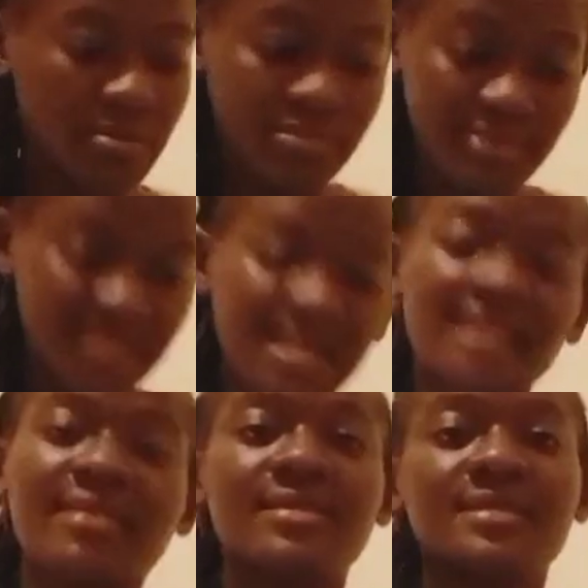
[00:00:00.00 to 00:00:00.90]

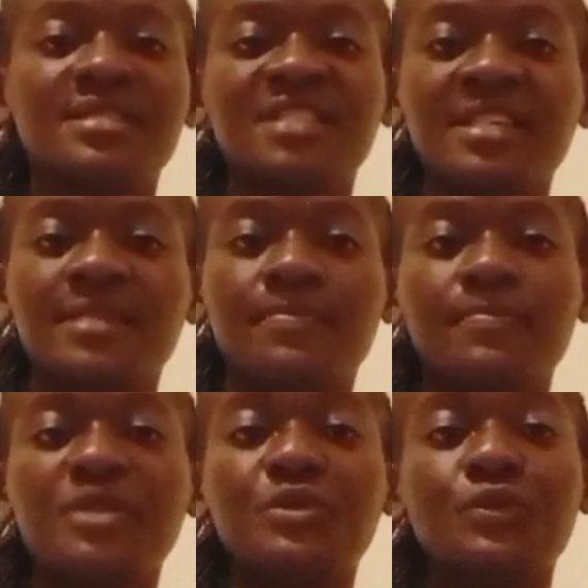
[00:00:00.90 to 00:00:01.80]
start this journey.
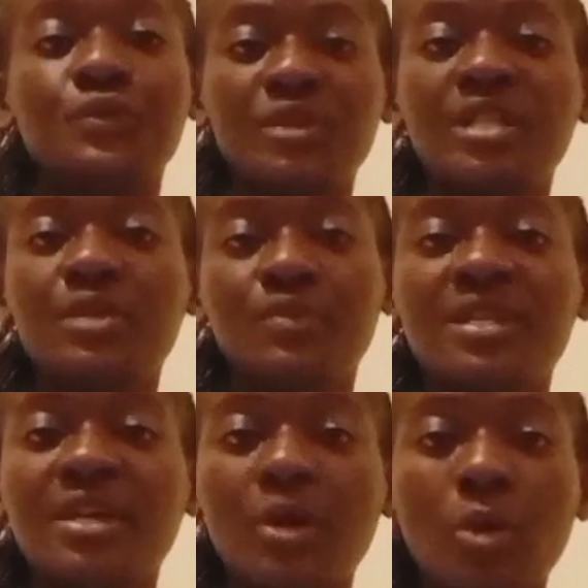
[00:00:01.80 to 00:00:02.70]
It's really,
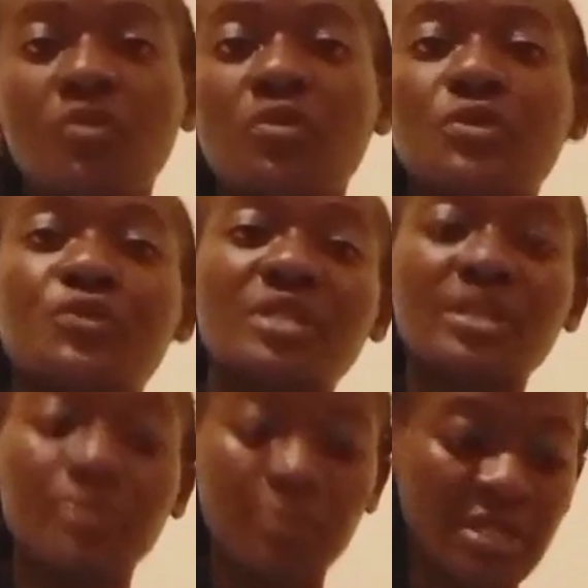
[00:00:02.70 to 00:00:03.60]
really helpful. It's really
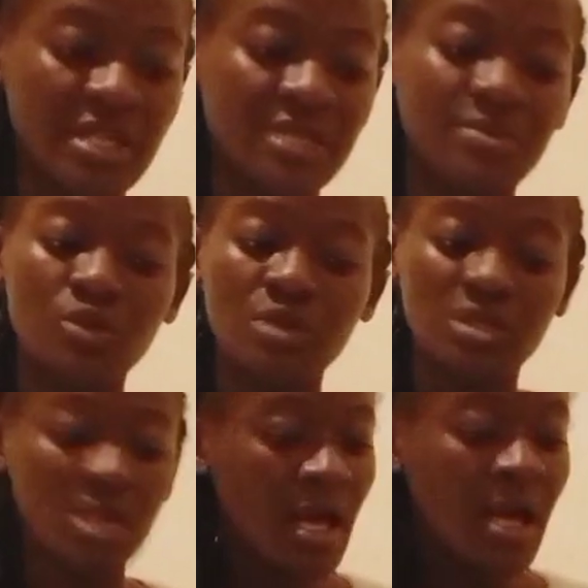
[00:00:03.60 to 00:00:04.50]
important because
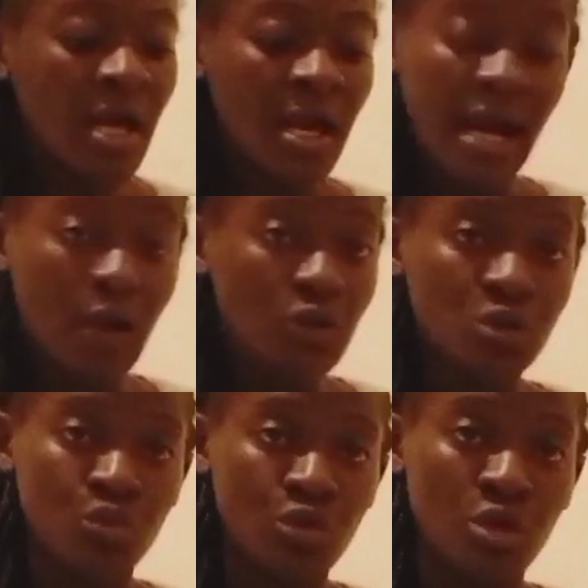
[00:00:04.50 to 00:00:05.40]
I was
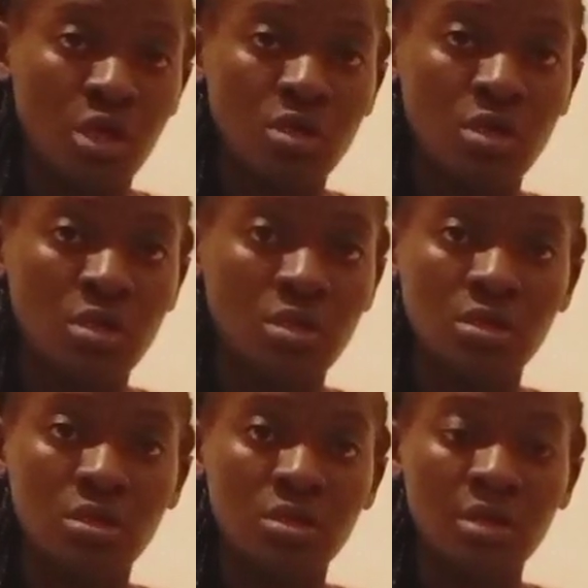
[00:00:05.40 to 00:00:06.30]
broke.
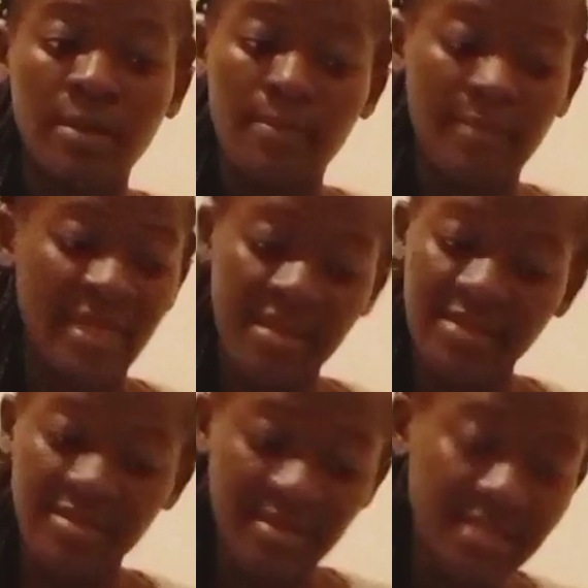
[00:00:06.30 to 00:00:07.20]
But
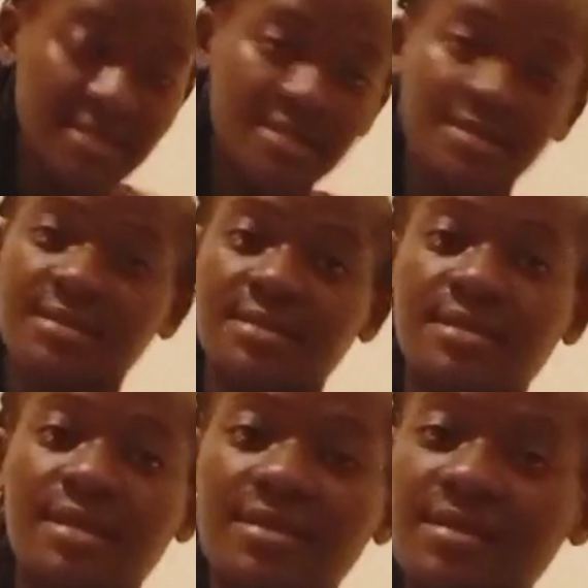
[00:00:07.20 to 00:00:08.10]
then this,
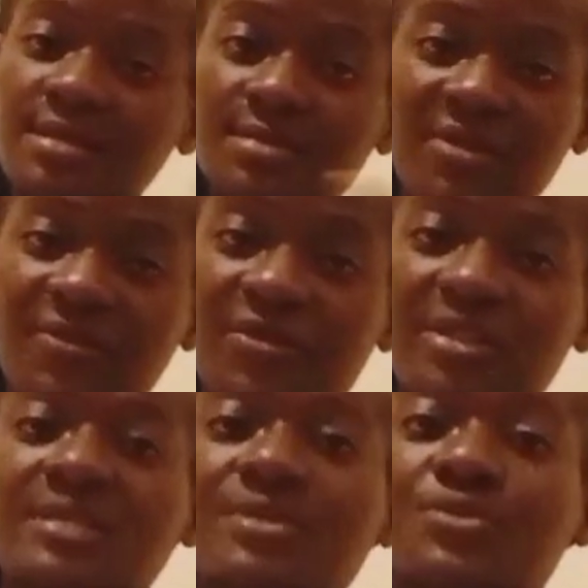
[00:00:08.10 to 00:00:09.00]
my
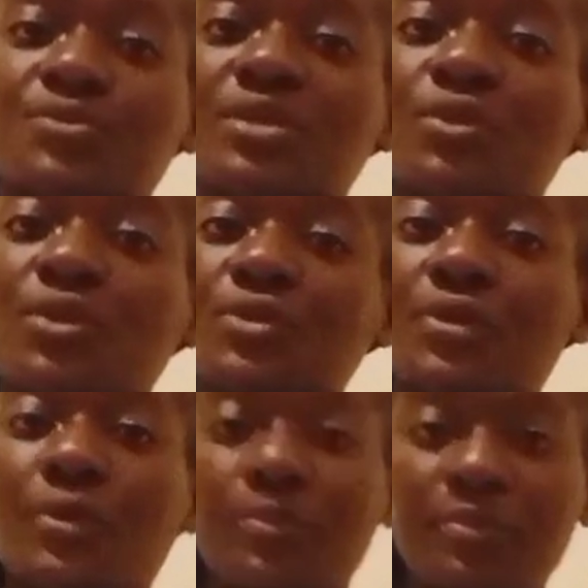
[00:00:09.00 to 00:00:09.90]
friends, is really going to
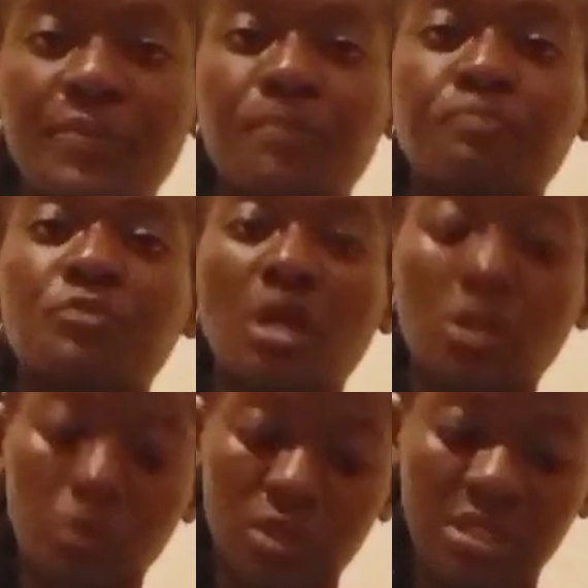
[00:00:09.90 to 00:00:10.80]
help me a
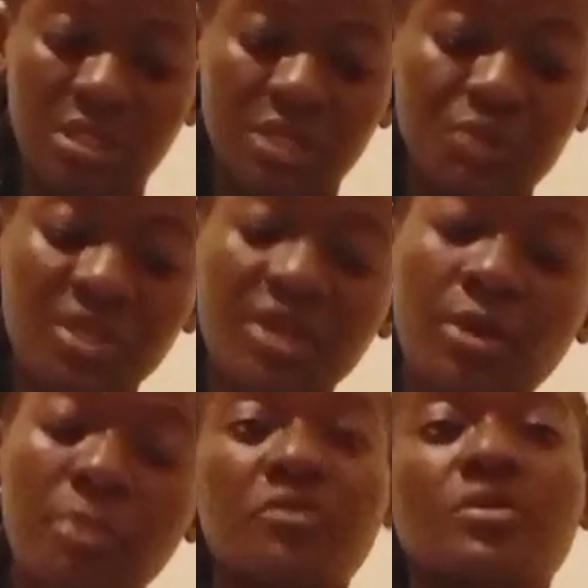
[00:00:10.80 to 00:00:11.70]
lot. It's really
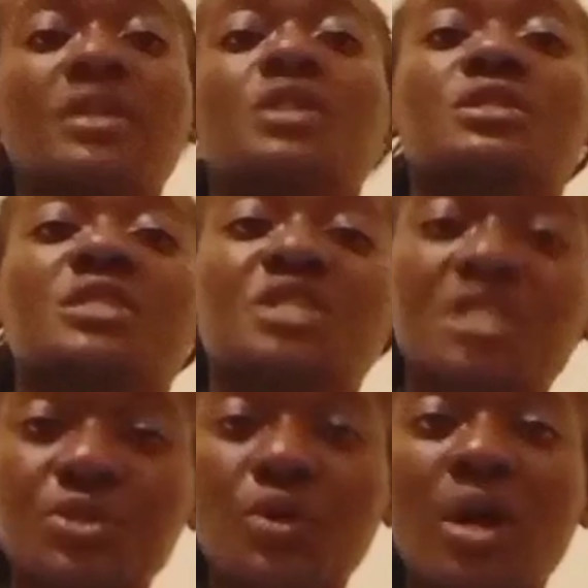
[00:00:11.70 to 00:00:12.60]
helpful. It
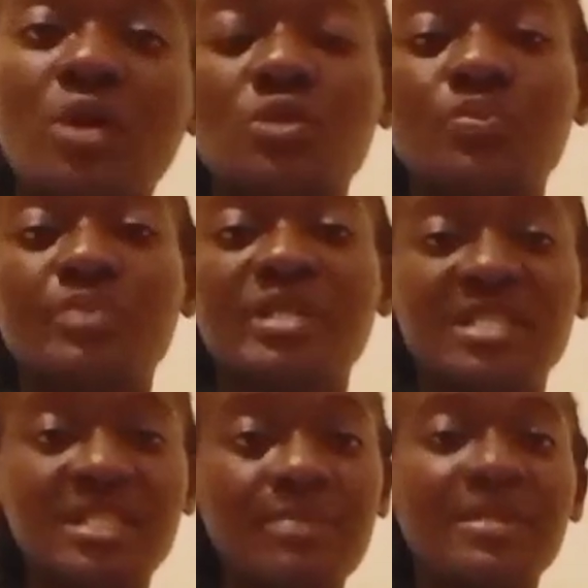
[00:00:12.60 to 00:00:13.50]
teaches you how to be
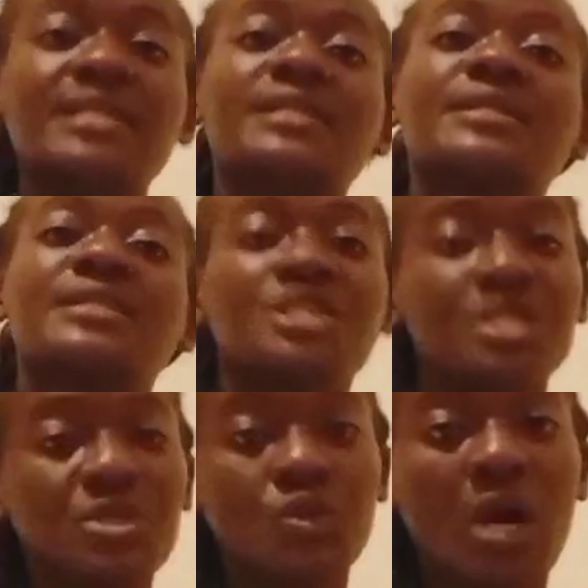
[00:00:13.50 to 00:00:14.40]
disciplined. It
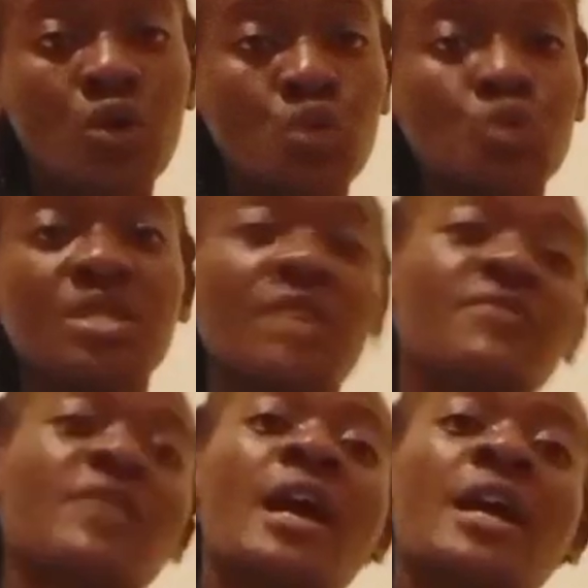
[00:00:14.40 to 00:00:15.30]
teaches you how to
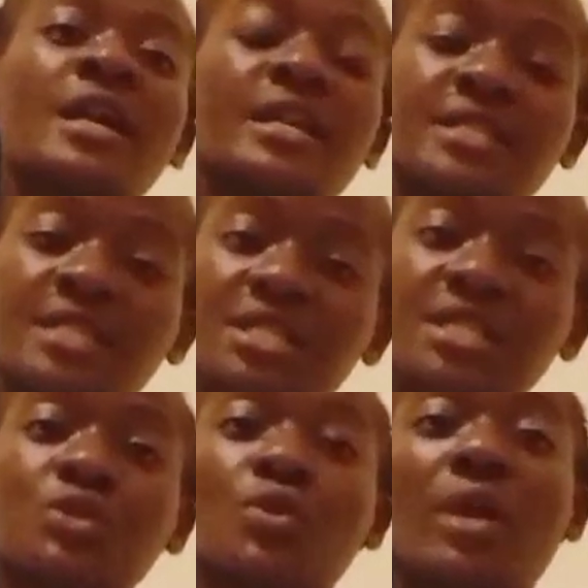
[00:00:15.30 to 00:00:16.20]
save. It
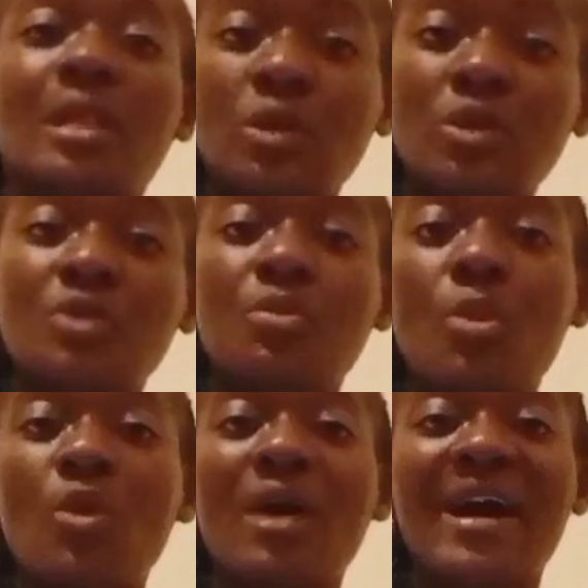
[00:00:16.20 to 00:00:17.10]
teaches you a lot
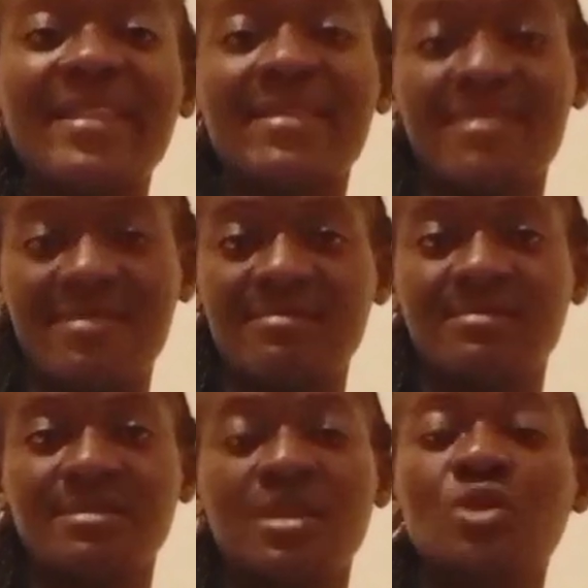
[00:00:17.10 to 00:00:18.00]
more other
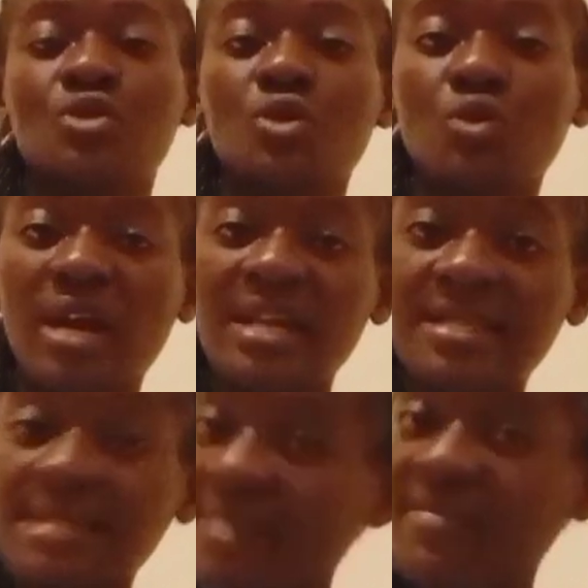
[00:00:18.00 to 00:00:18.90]
things. So you guys
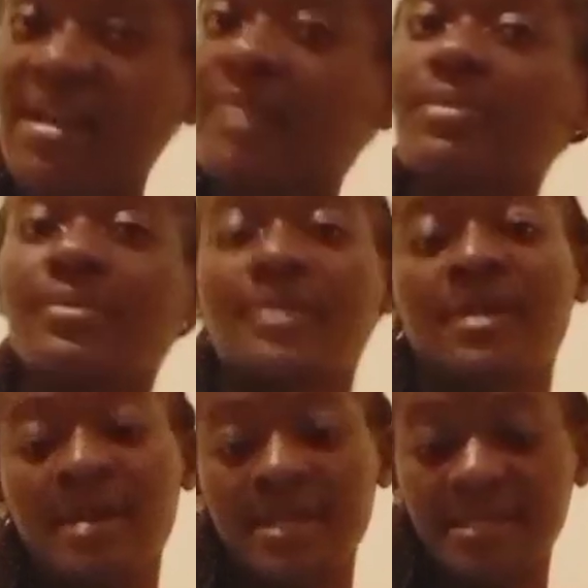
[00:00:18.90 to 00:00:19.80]
save up,
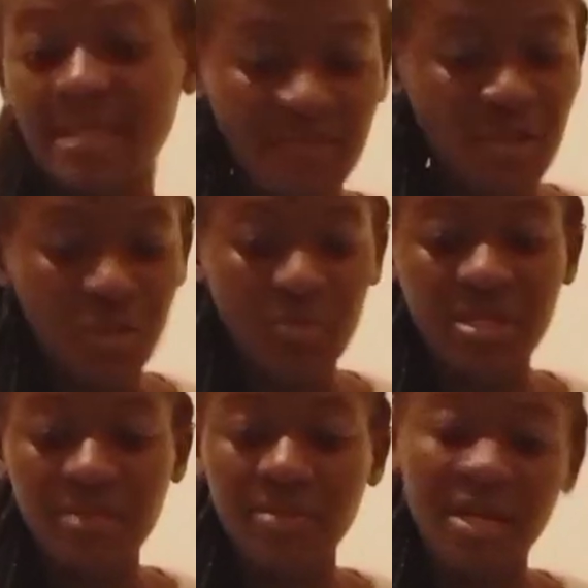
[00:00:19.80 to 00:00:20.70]
save in your
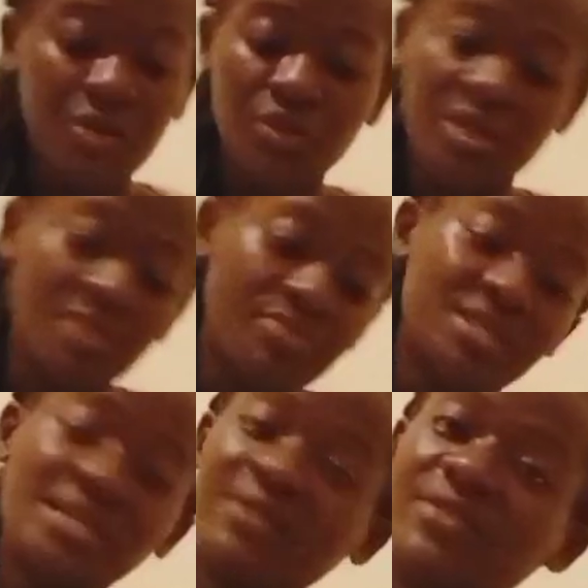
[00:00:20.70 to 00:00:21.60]
piggy bank. You can be
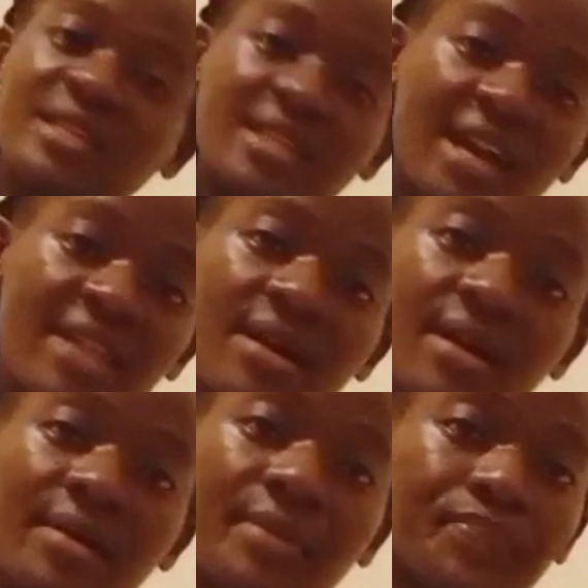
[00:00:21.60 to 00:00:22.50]
saving in
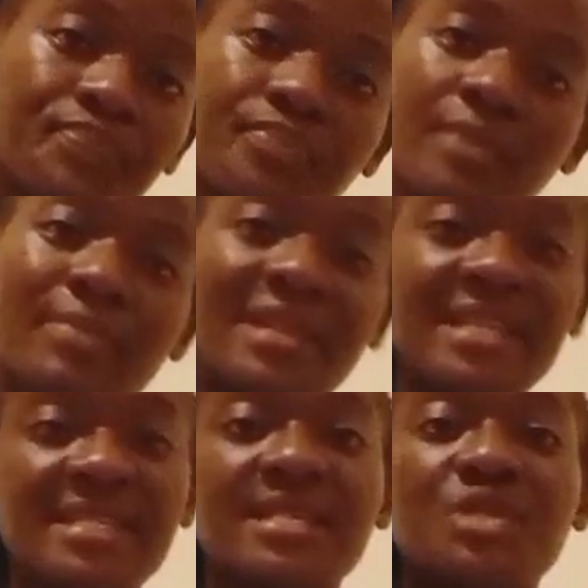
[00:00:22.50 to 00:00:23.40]
other
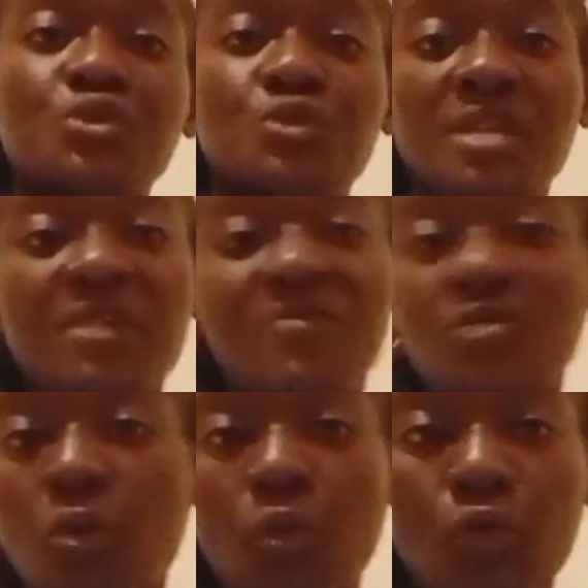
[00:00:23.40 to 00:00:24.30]
places that you save
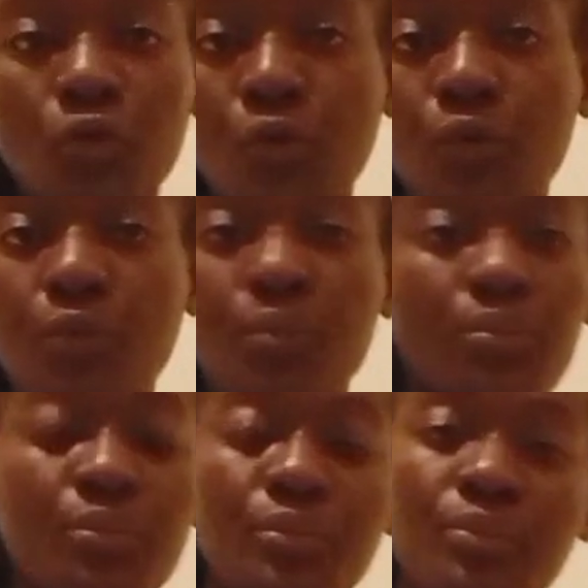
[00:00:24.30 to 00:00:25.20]
your
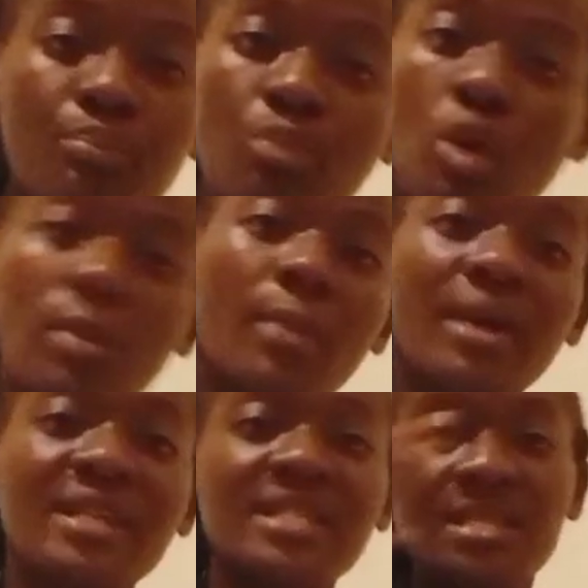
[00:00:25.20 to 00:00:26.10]
mobile
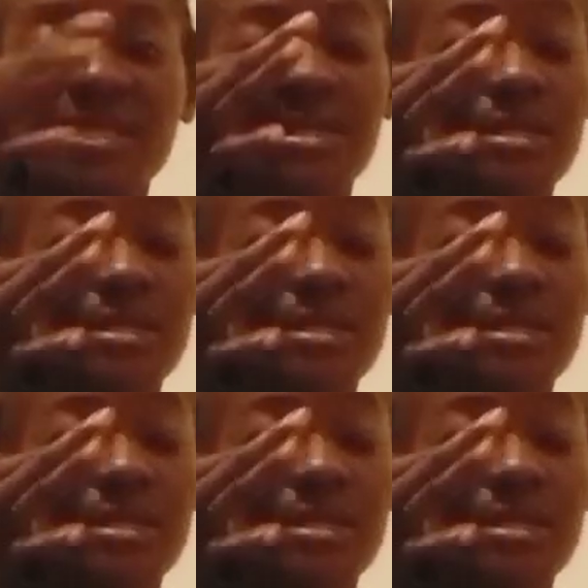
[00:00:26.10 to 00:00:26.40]
monies,